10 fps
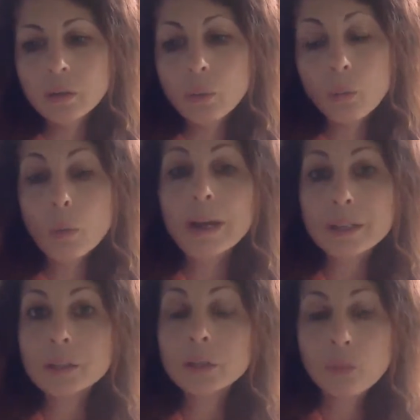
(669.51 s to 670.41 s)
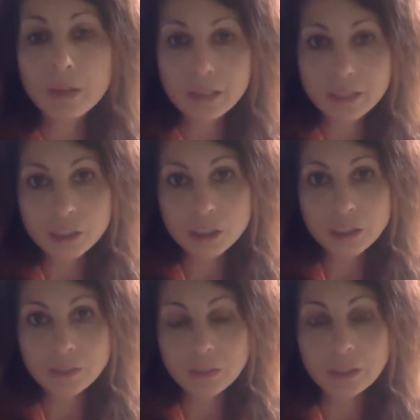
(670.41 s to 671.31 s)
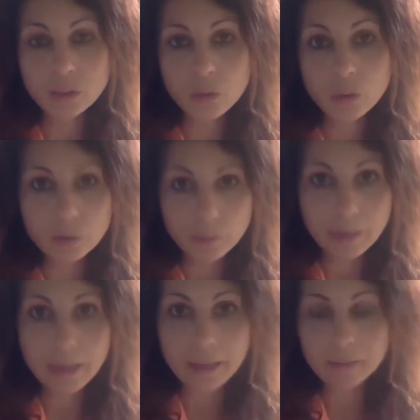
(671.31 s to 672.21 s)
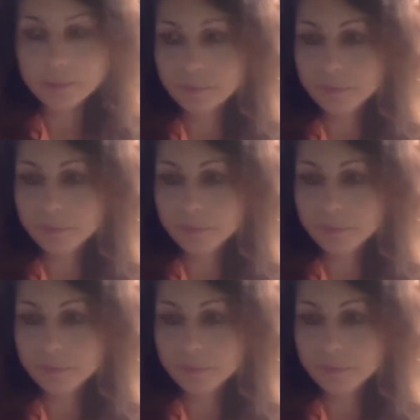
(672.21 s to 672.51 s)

when you want to achieve these goals by.